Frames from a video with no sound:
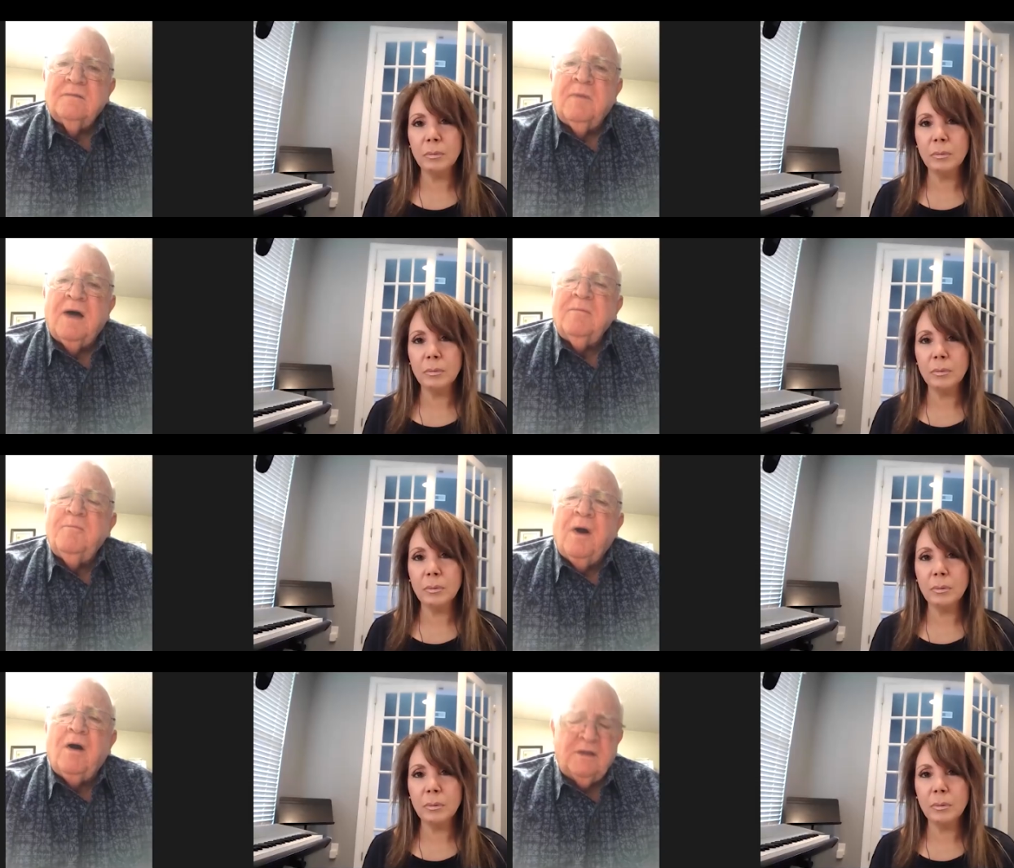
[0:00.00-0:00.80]
Speaker 1: my
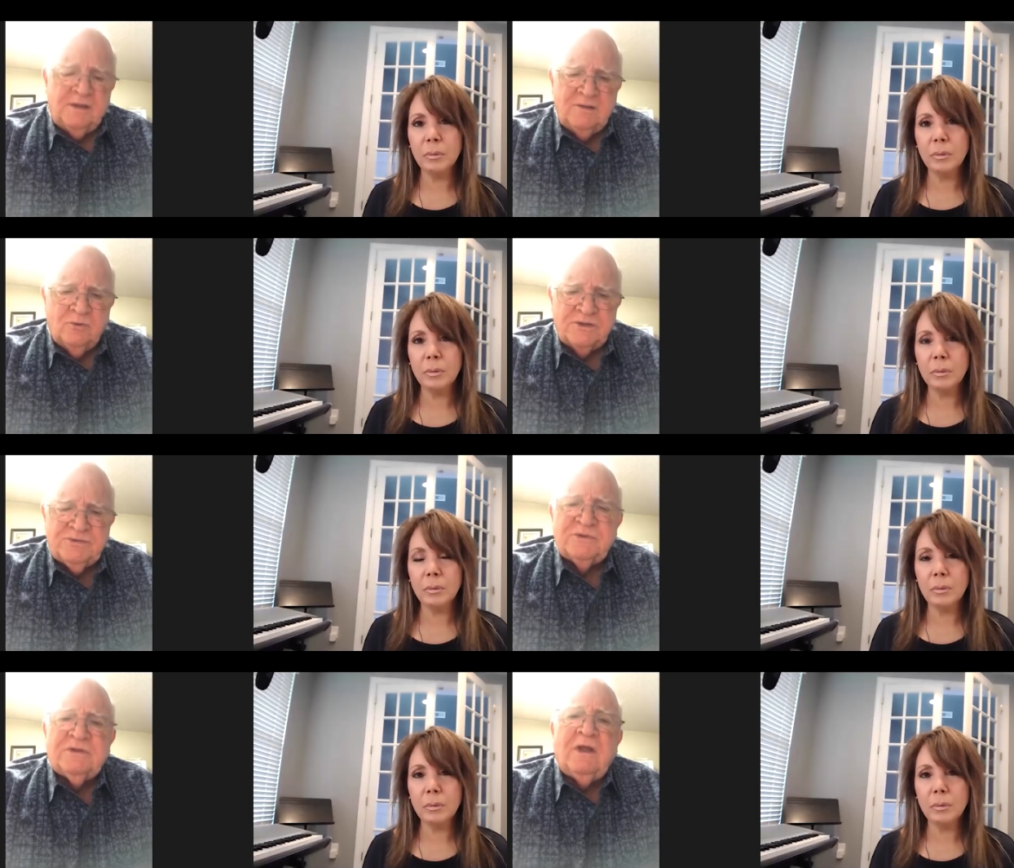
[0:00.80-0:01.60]
body,
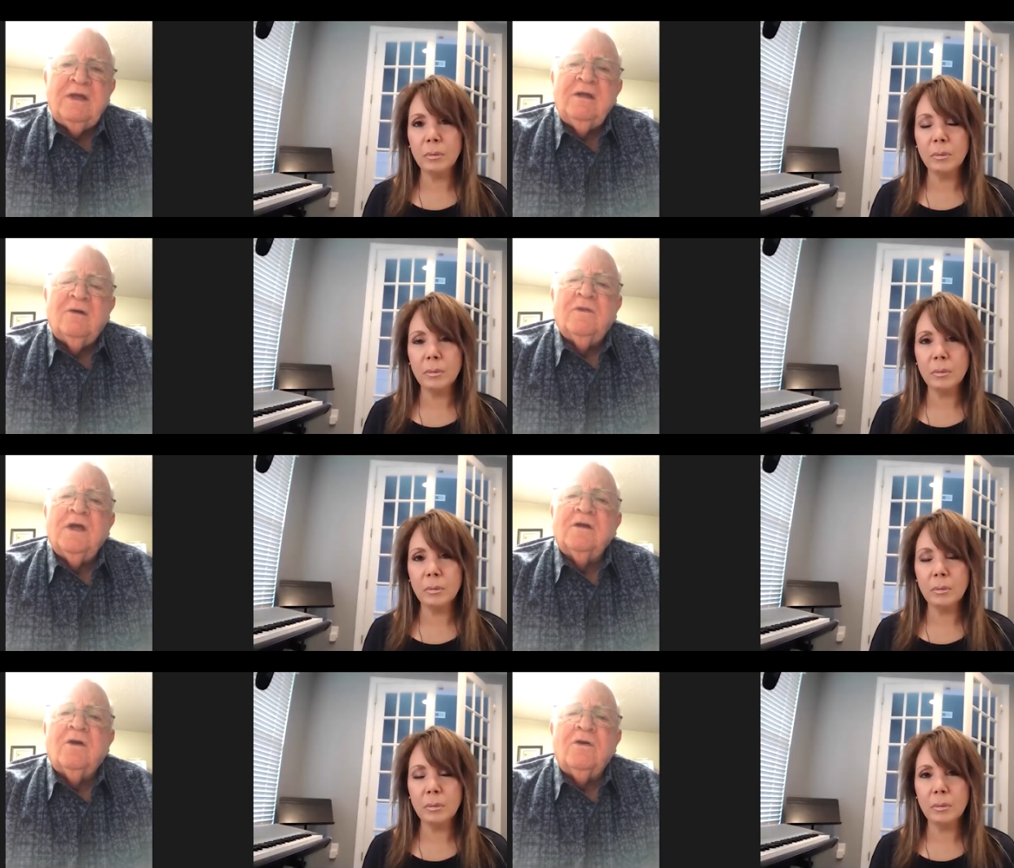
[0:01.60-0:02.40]
which was laying on
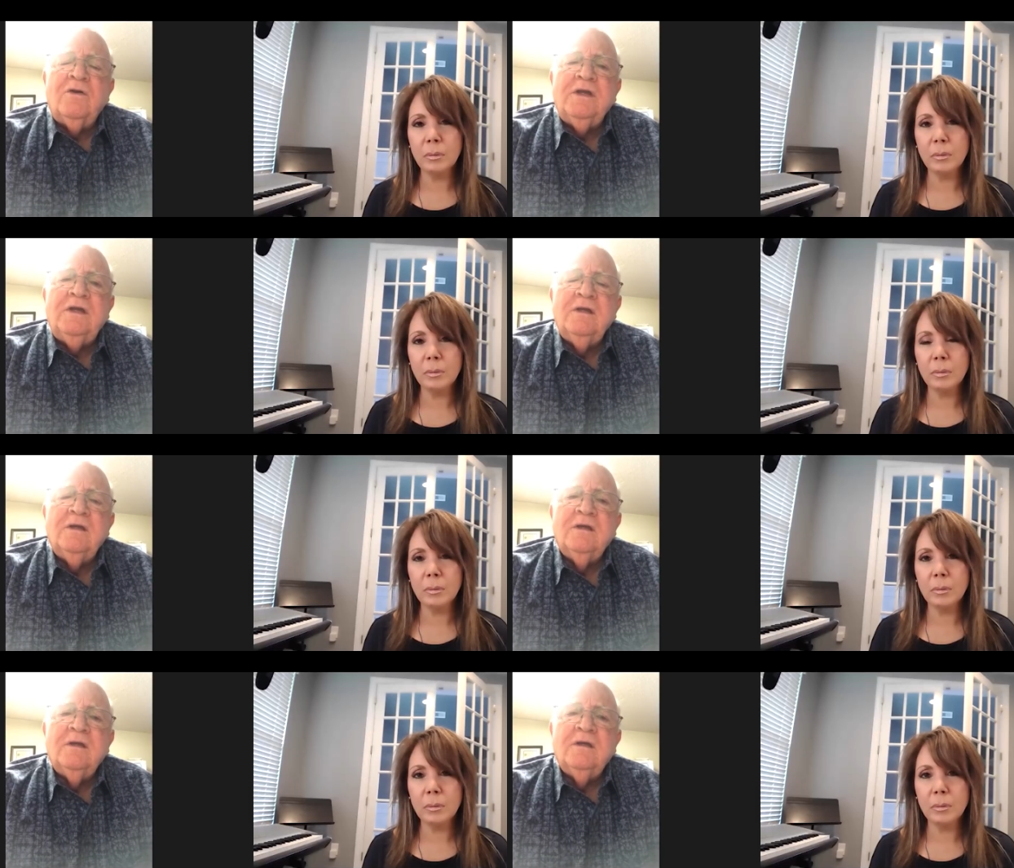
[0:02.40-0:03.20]
that gurney,
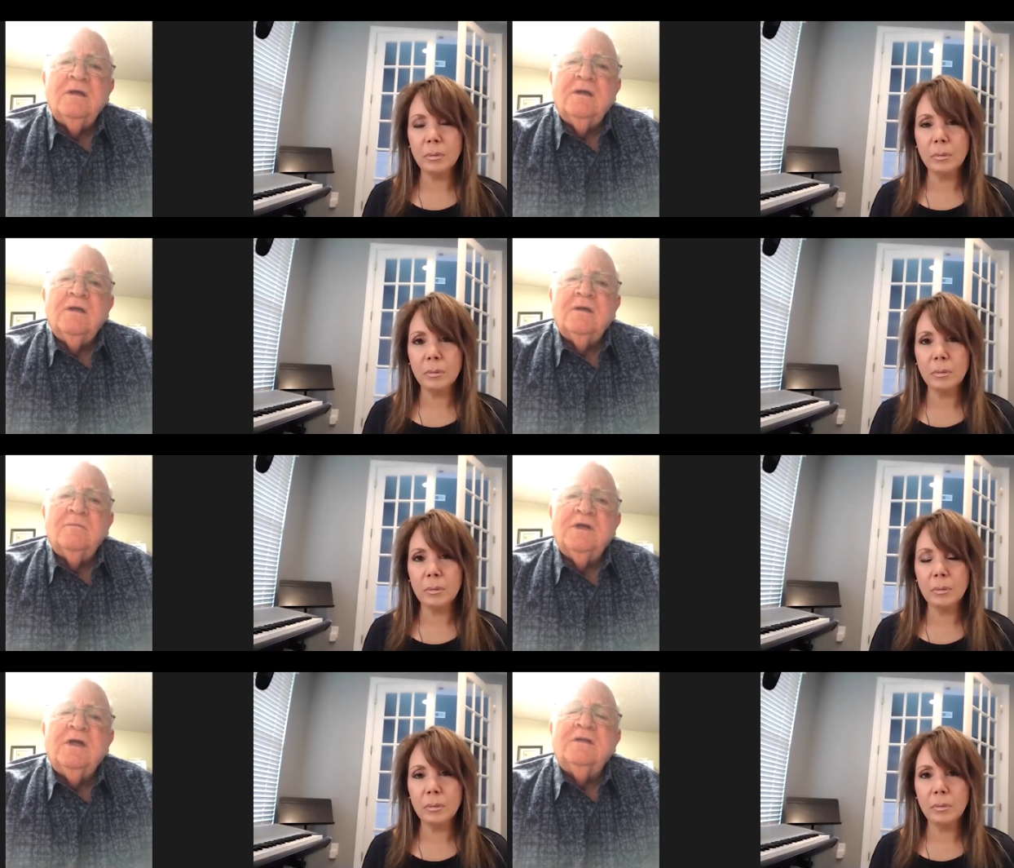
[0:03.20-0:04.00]

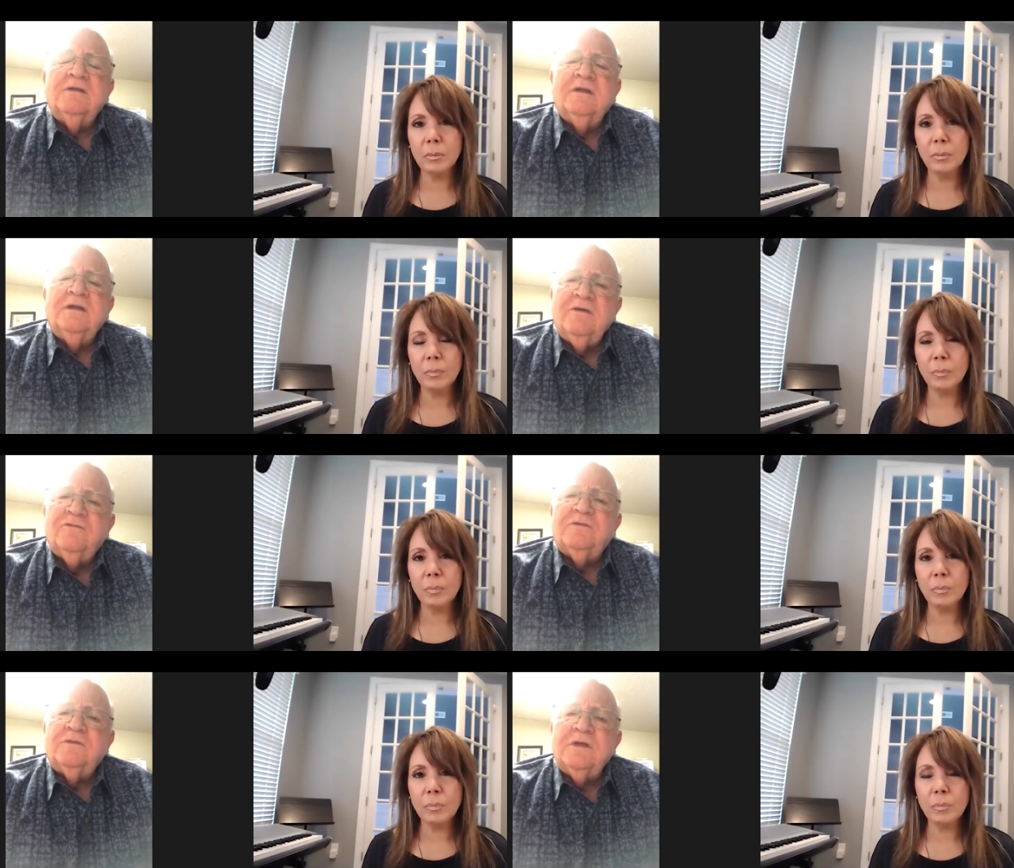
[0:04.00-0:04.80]
began to
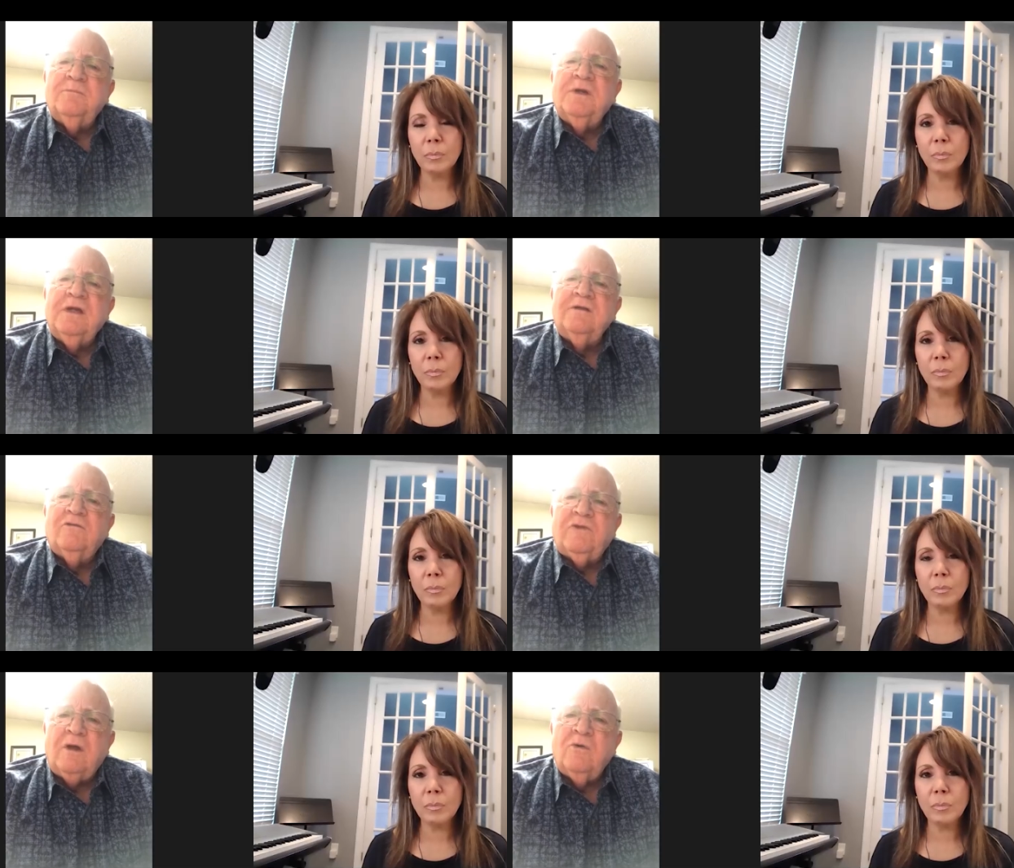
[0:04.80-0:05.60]
lift. It began to
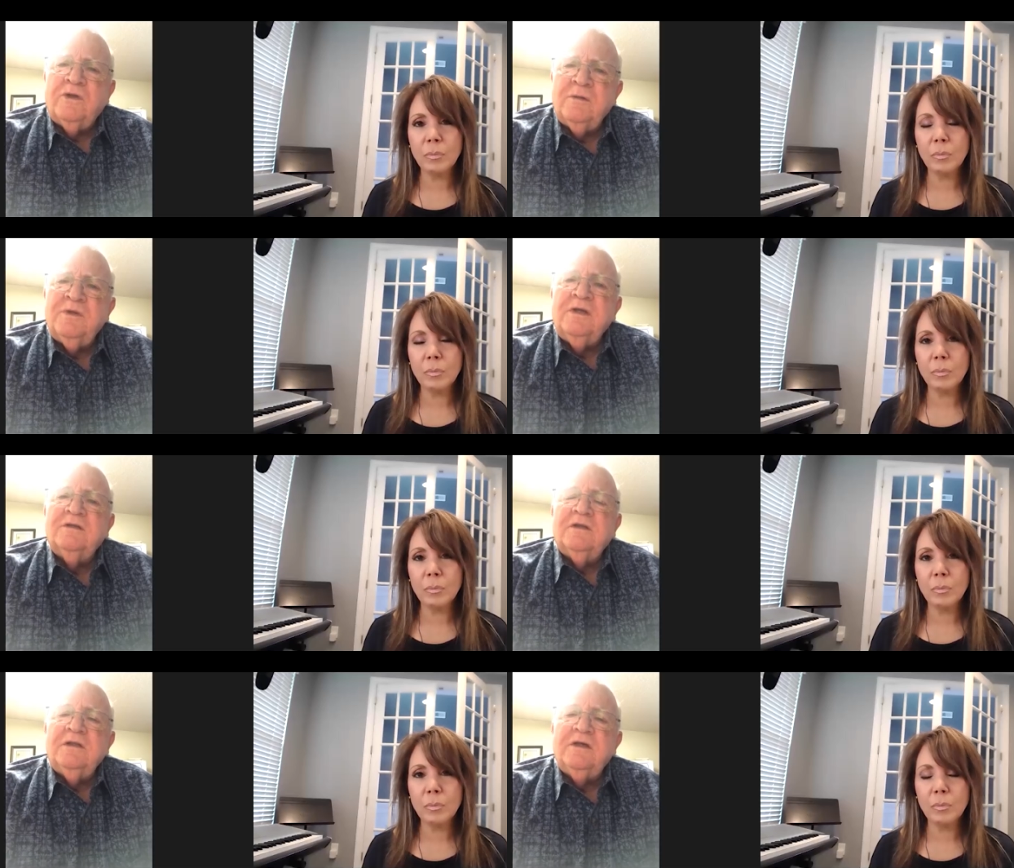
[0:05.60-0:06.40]
float. It
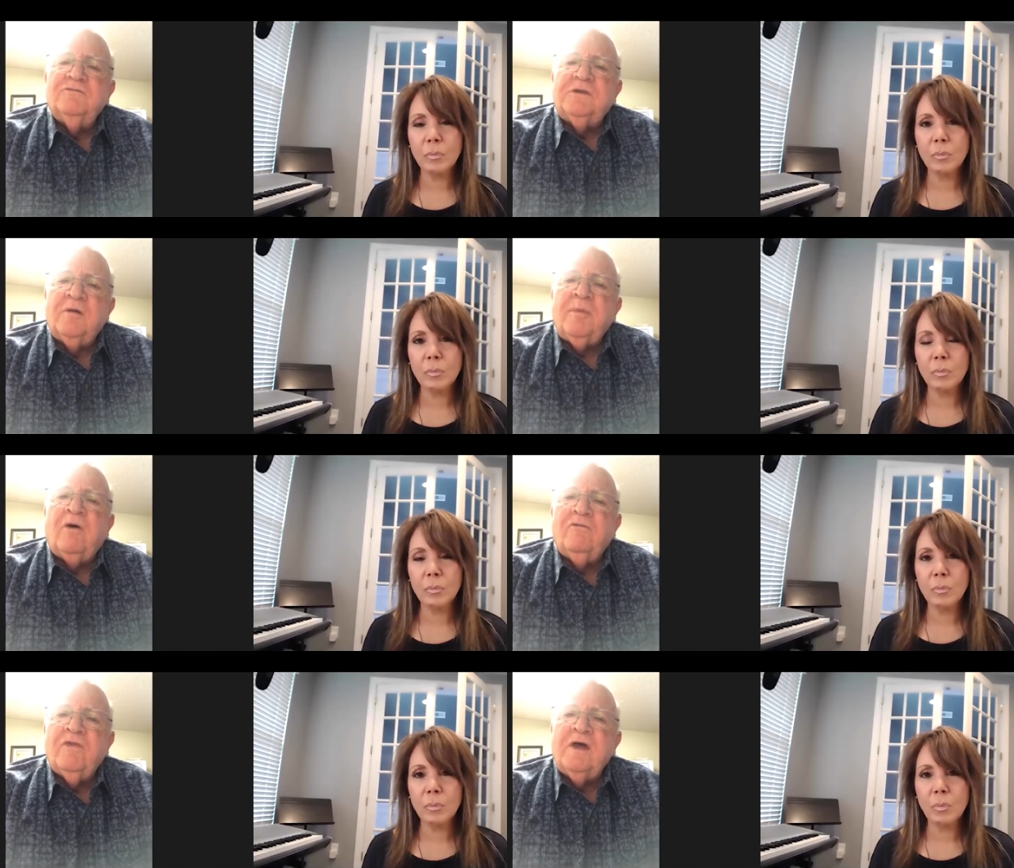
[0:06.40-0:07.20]
began to lift up
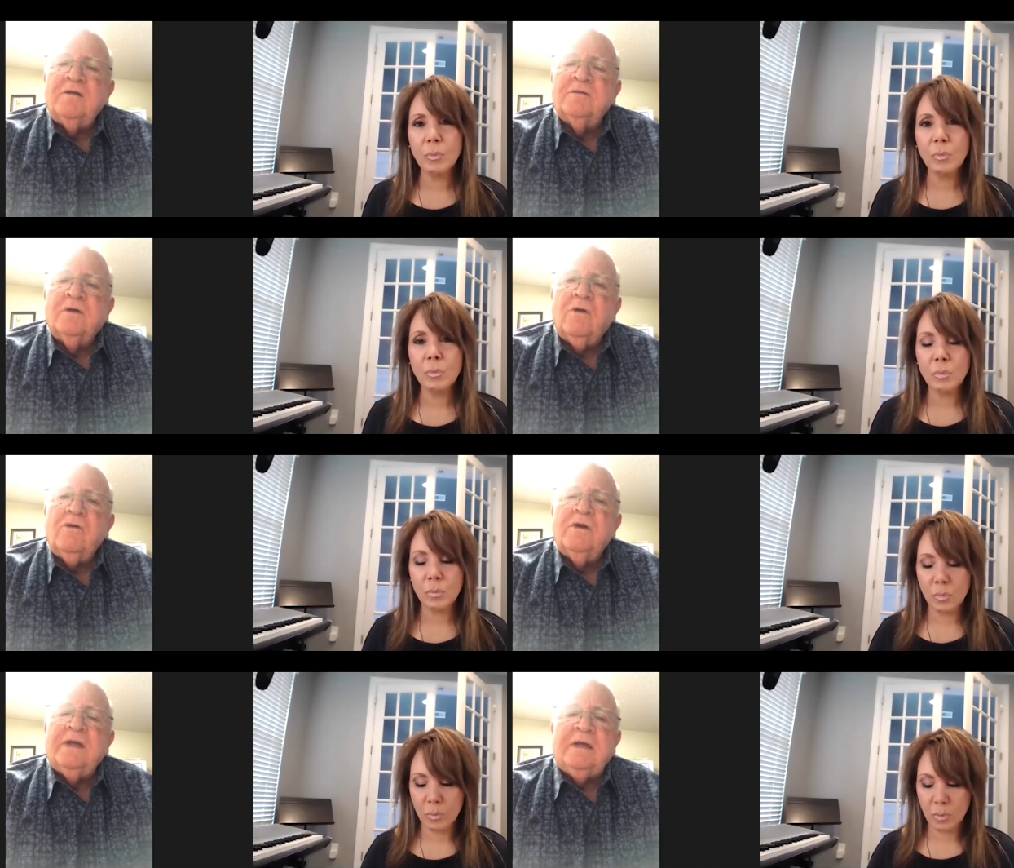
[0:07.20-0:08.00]
off that
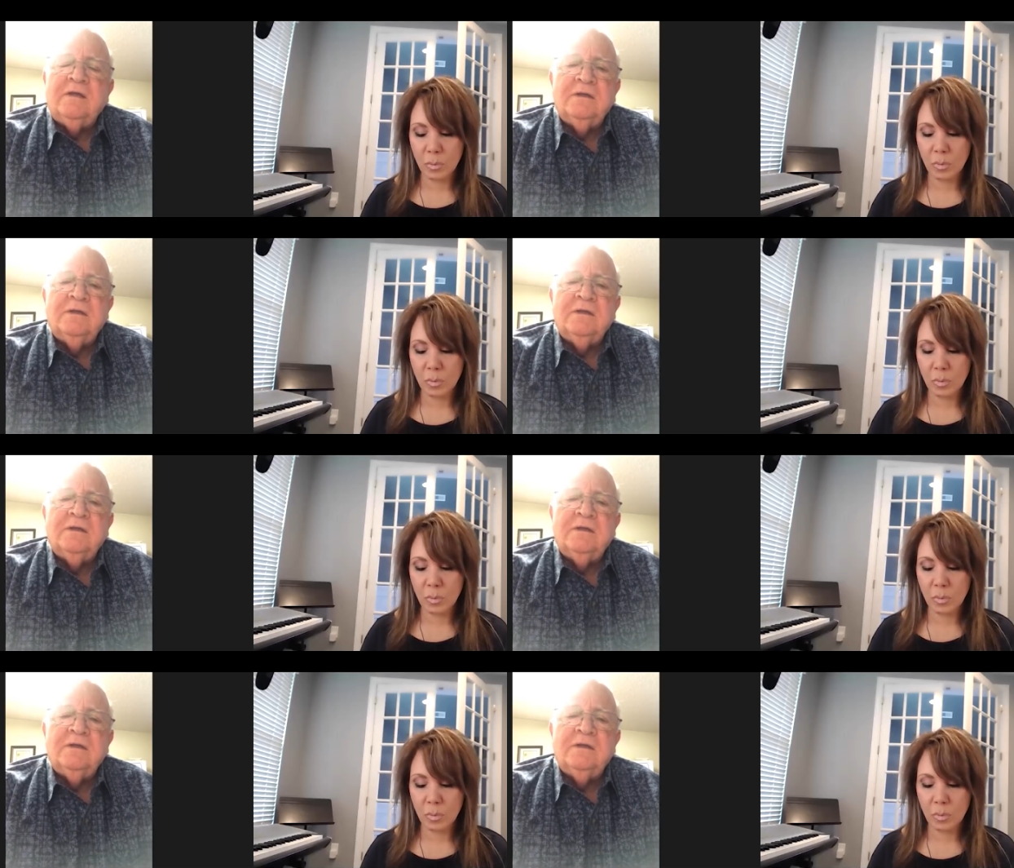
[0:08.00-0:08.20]
gurney.